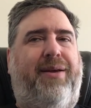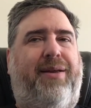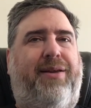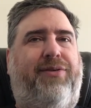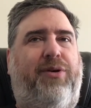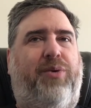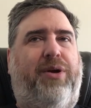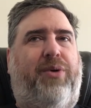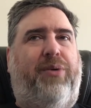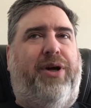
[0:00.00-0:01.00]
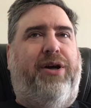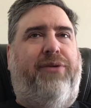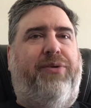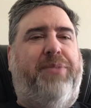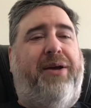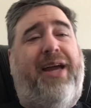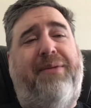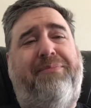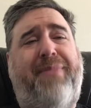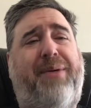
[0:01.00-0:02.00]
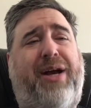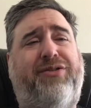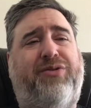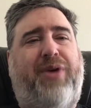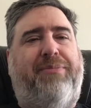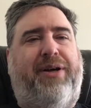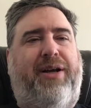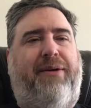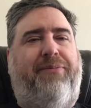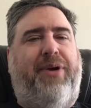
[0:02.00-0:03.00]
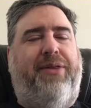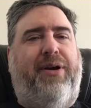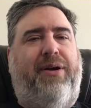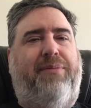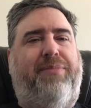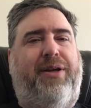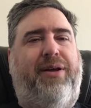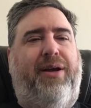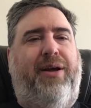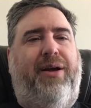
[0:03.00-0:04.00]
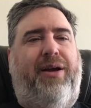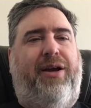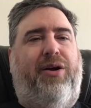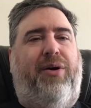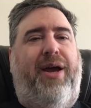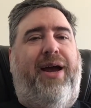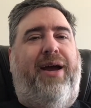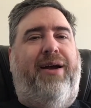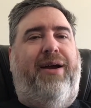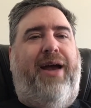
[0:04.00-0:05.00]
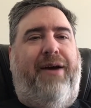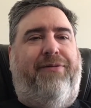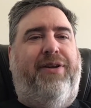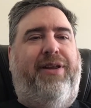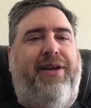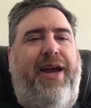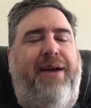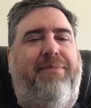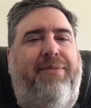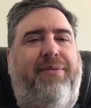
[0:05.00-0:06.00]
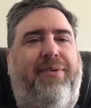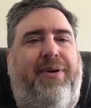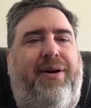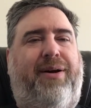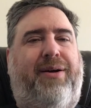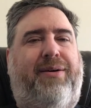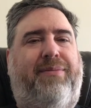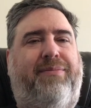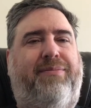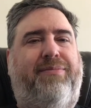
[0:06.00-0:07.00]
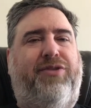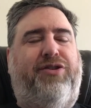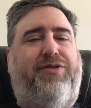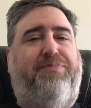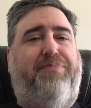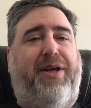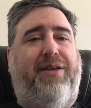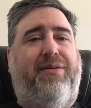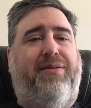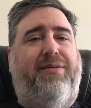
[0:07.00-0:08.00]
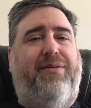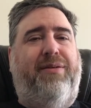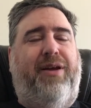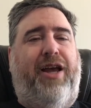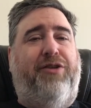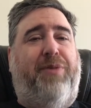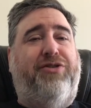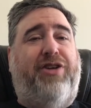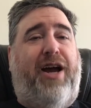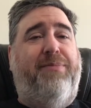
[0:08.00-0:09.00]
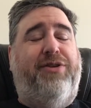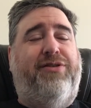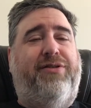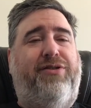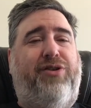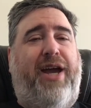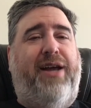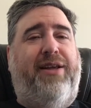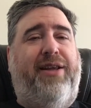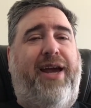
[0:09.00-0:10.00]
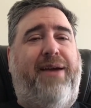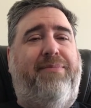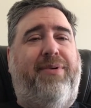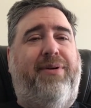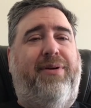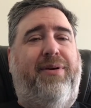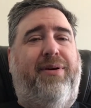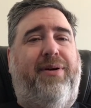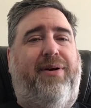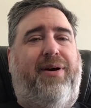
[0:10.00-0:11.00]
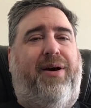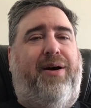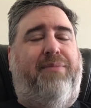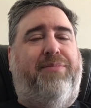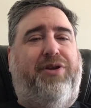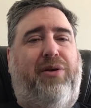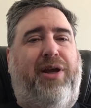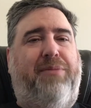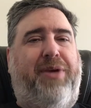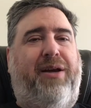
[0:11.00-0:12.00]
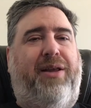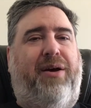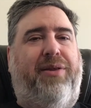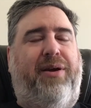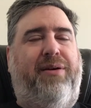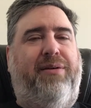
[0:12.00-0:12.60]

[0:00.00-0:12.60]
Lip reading: Let's see, where do I want to go from here? Yeah, maybe I'll just wrap it up right there. But have fun in the game. Spend as much time as you can in the game, but don't let it be unhealthy.